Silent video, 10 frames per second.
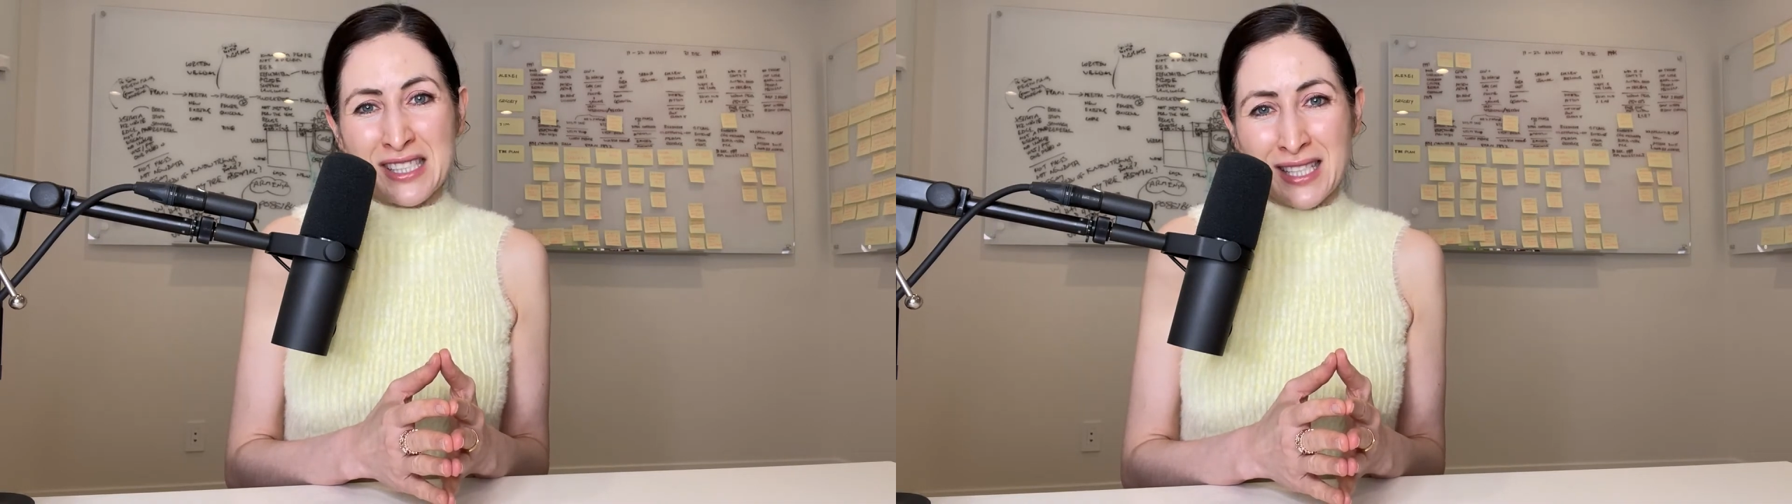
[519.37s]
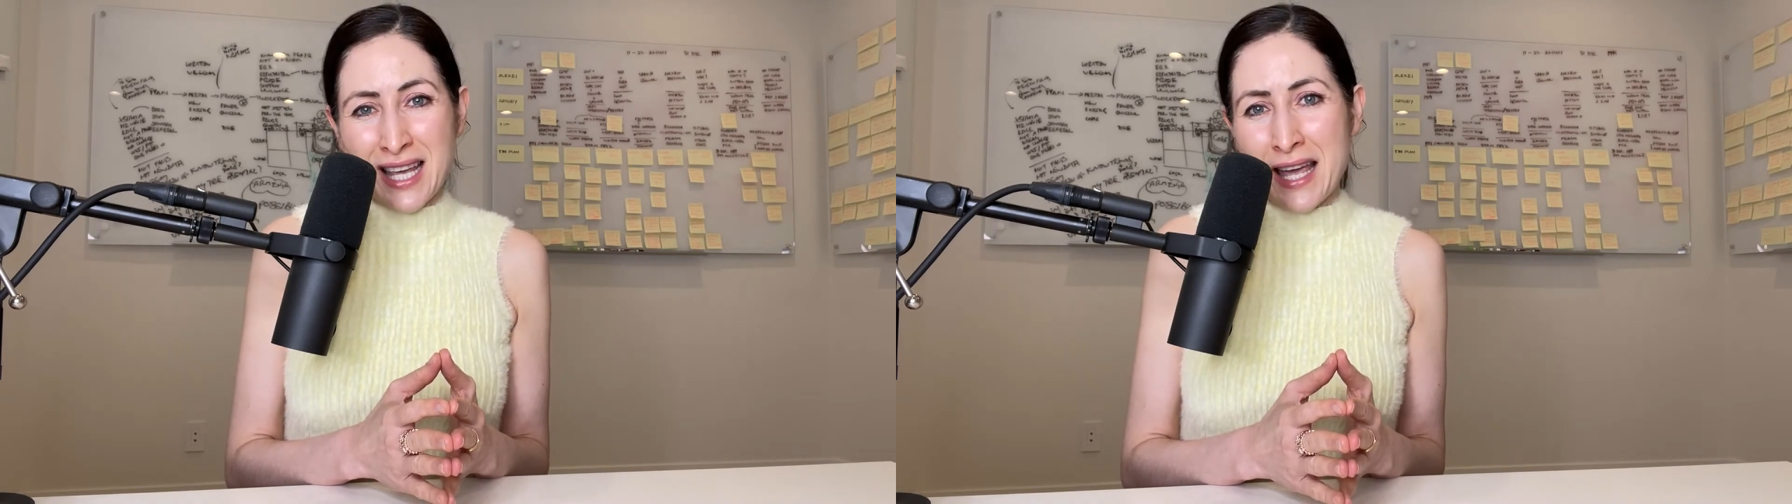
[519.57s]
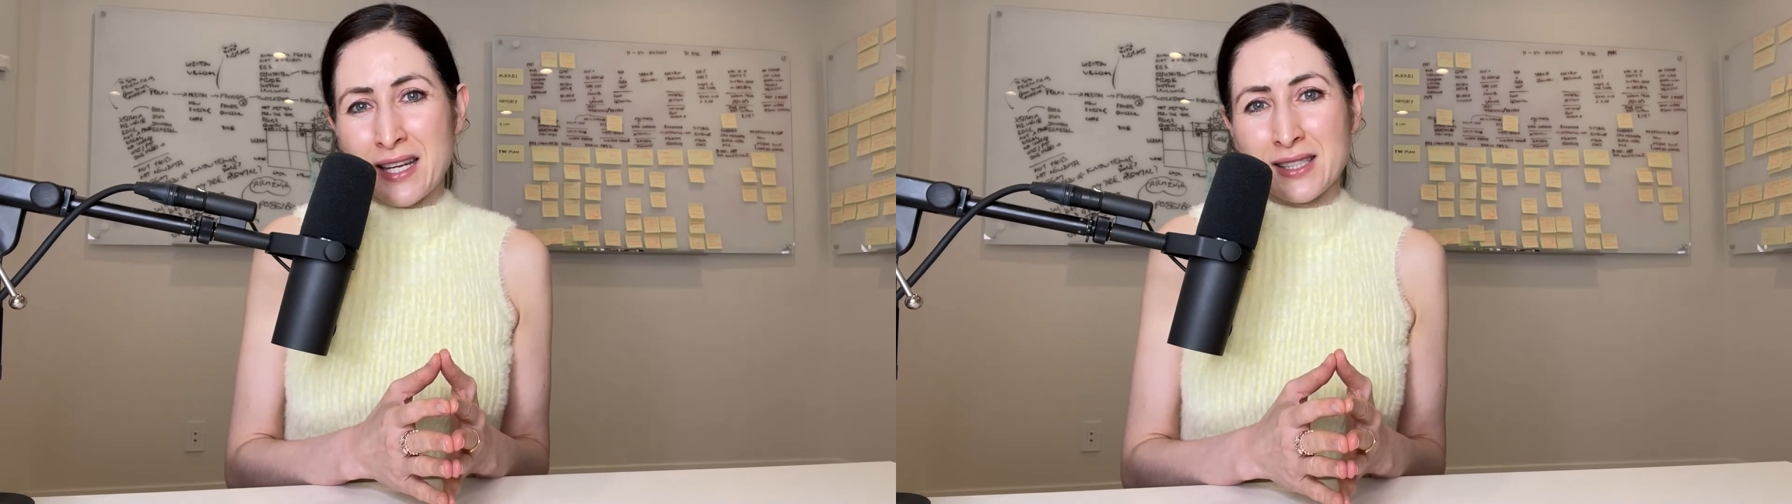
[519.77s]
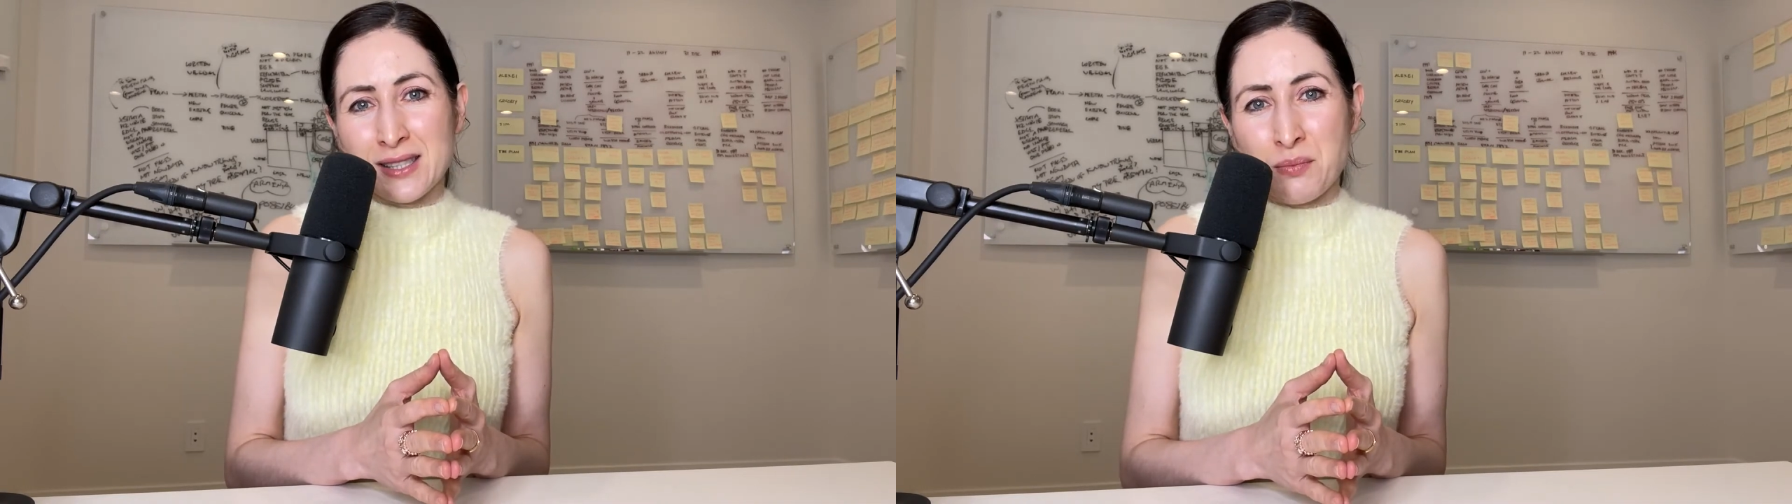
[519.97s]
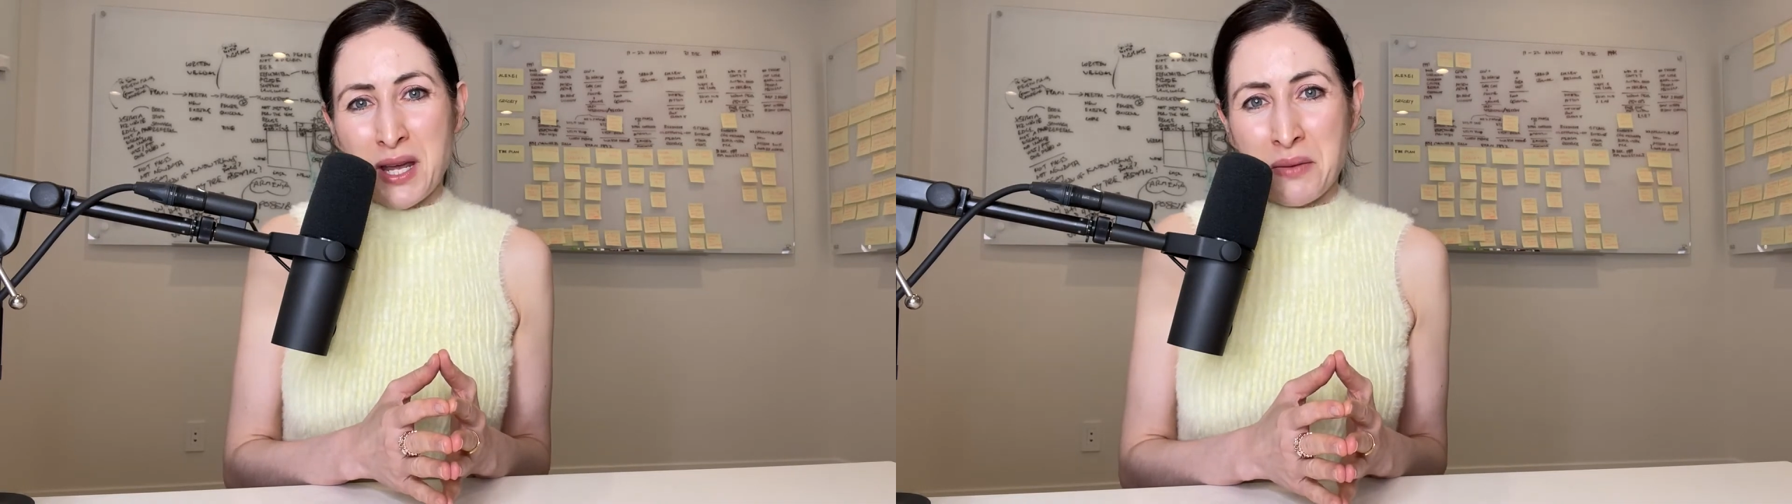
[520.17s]

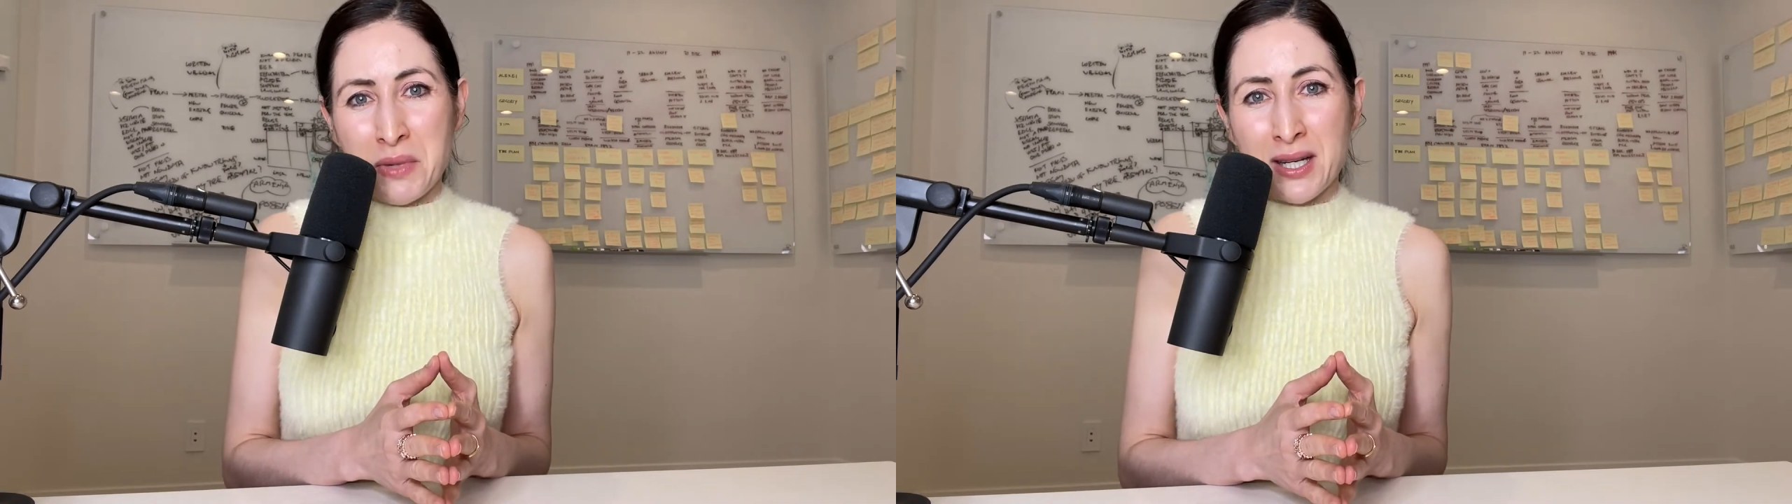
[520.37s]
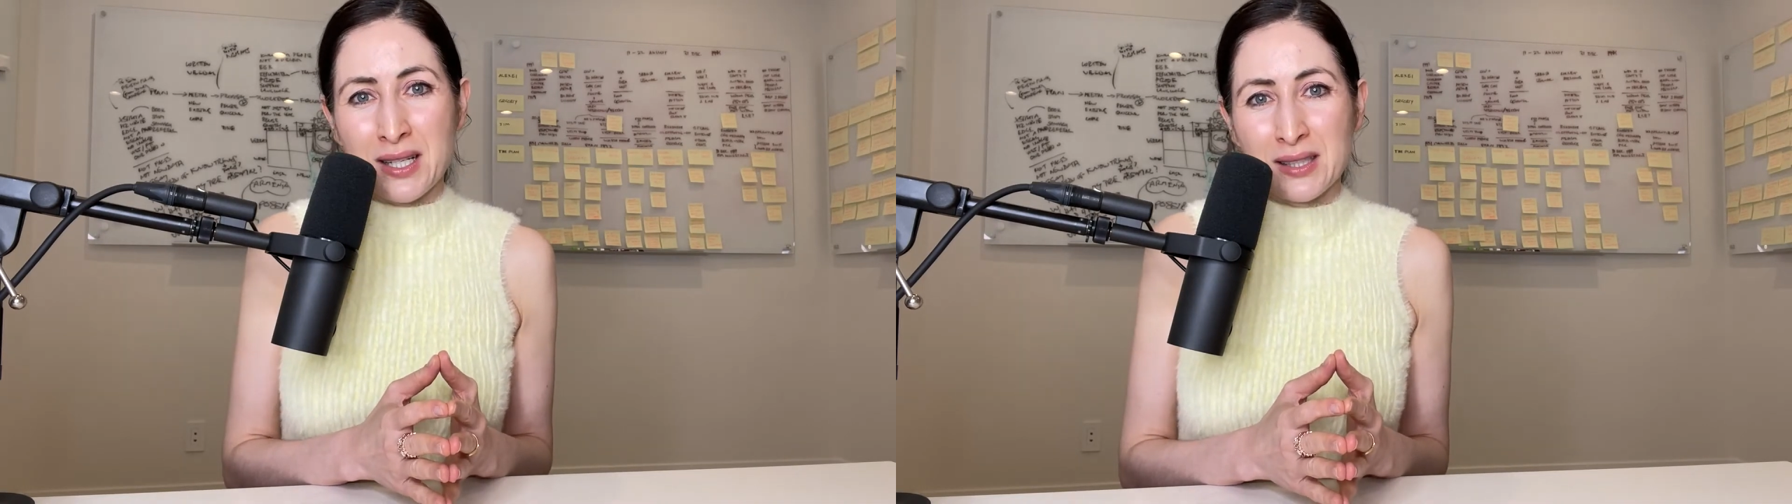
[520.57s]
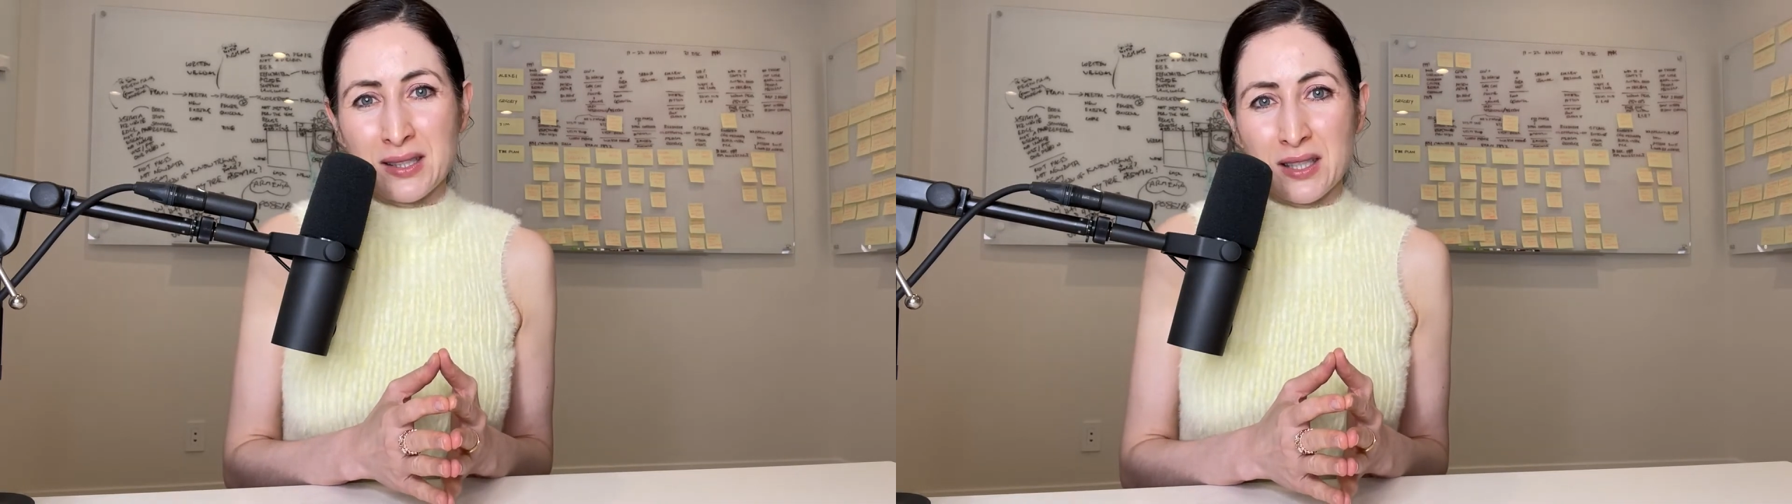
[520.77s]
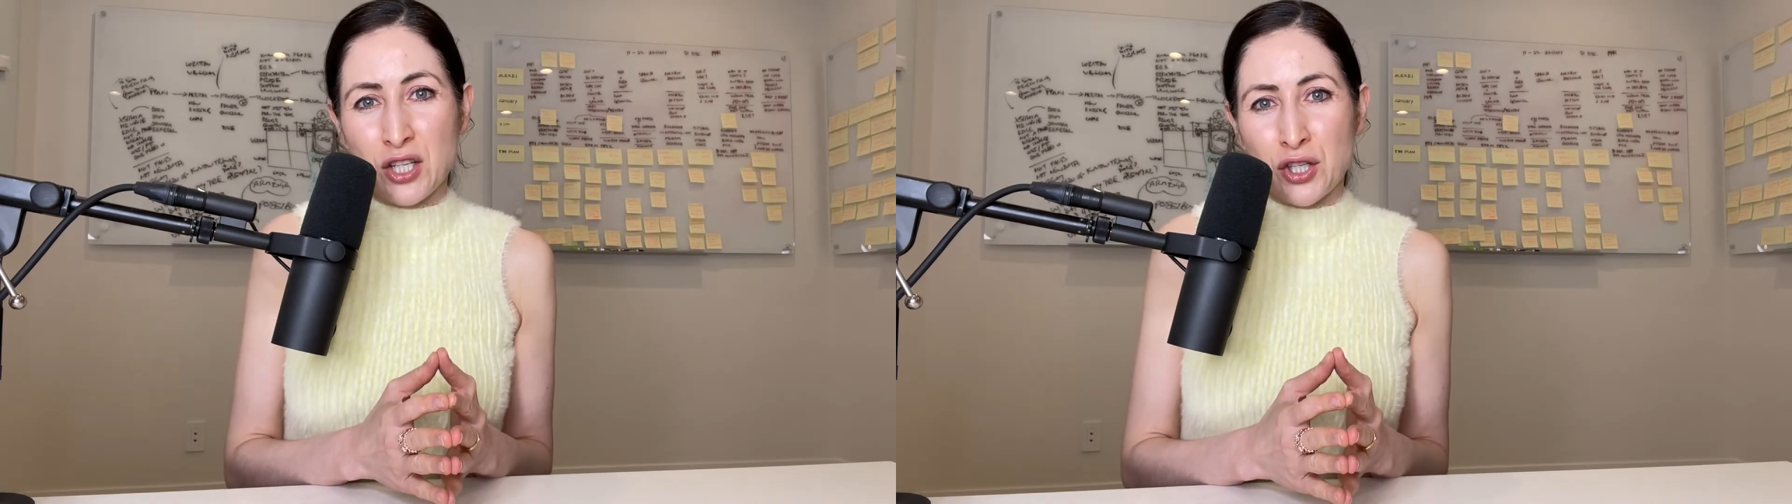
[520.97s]
scariest memories